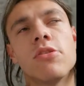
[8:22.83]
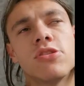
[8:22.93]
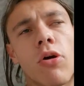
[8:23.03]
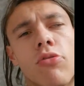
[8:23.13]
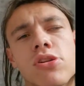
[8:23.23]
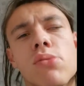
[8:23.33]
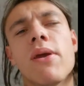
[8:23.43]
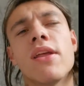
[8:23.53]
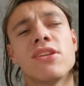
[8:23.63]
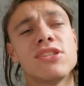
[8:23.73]
Songs are
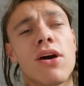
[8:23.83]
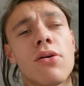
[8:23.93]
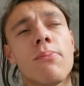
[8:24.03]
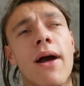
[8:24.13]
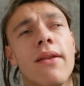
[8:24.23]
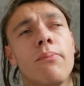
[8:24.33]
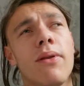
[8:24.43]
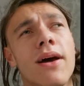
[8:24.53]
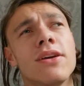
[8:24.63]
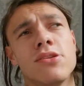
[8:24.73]
being sung about the
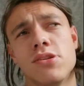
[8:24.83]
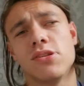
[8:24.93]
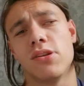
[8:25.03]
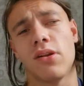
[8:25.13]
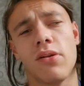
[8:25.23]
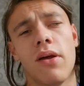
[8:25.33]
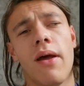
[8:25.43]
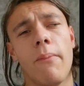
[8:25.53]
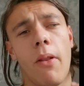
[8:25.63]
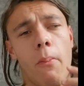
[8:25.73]
players and
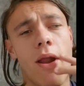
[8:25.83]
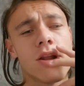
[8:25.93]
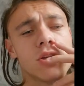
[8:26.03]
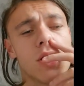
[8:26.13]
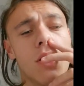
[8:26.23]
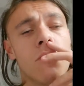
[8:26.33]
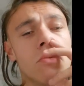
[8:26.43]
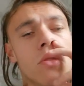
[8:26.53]
the manager.